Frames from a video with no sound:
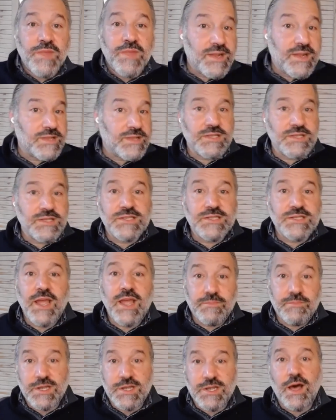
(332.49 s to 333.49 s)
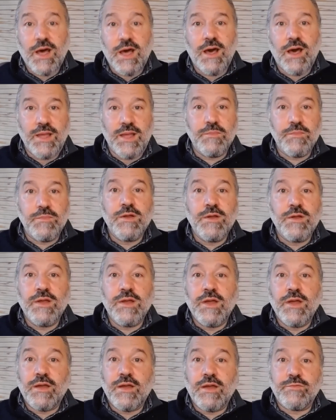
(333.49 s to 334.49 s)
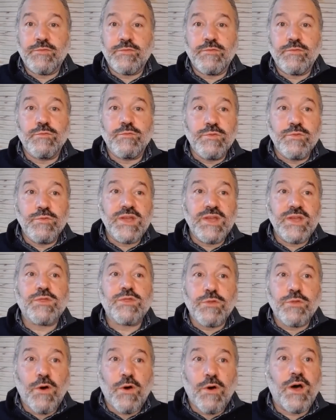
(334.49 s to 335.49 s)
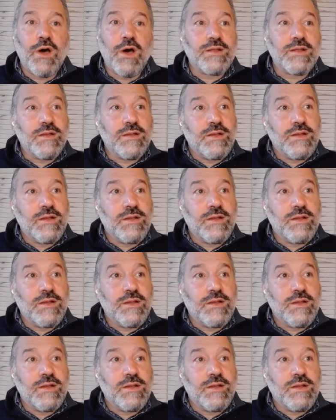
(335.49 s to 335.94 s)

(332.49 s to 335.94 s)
And at the same time, have rethought